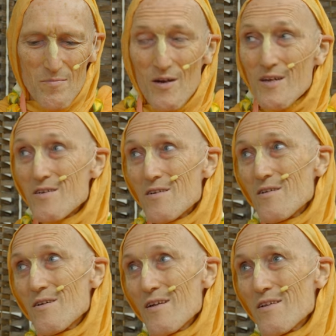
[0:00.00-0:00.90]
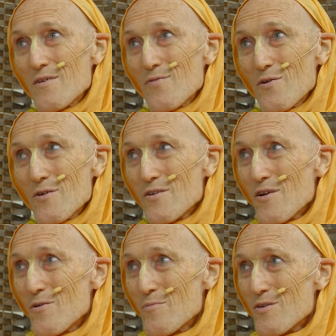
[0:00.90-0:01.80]
At least in the
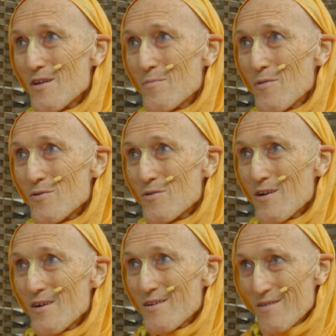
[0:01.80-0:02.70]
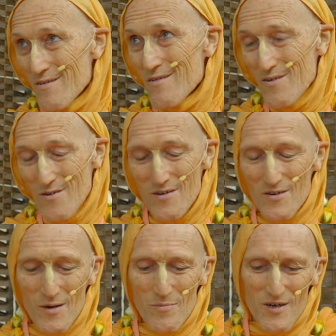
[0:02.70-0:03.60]
devotees' homes, they're mostly on the
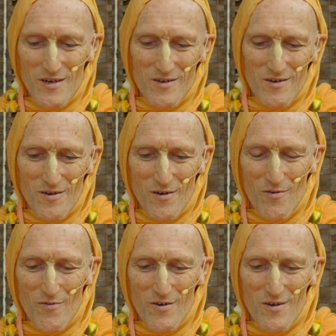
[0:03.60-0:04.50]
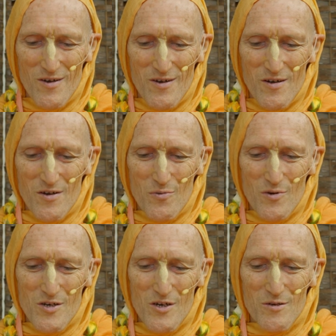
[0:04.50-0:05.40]
subject of
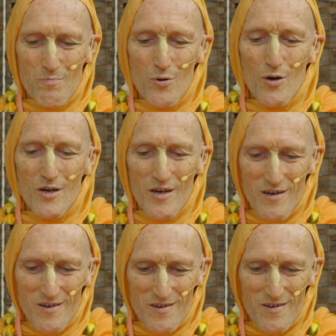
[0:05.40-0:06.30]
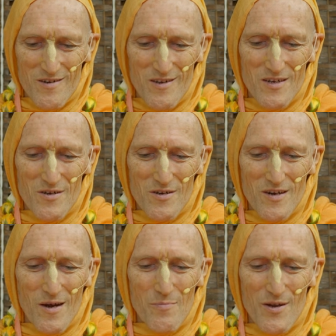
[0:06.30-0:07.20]
which is punya, that is
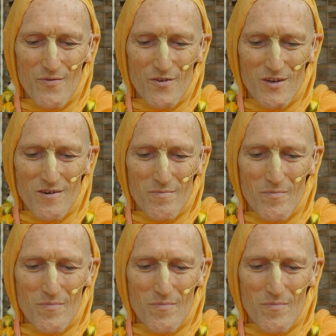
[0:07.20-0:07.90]
uplifting.